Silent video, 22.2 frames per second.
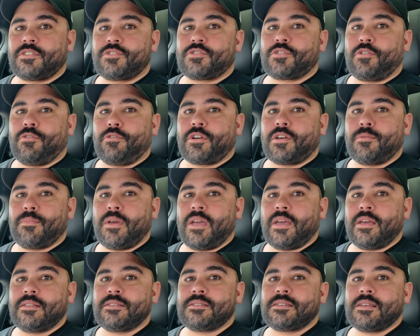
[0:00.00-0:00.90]
control
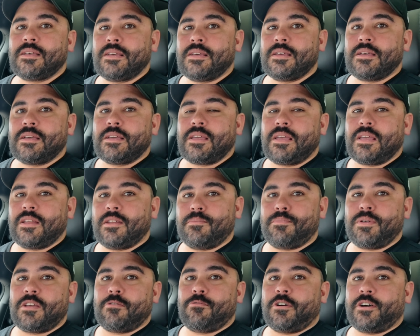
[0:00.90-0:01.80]
commands in a
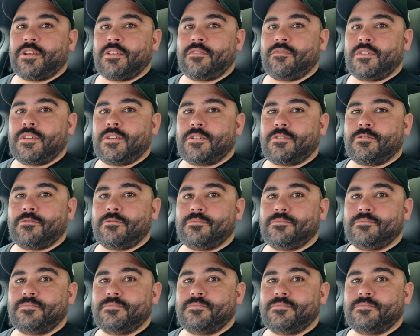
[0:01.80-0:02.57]
BYD vehicle.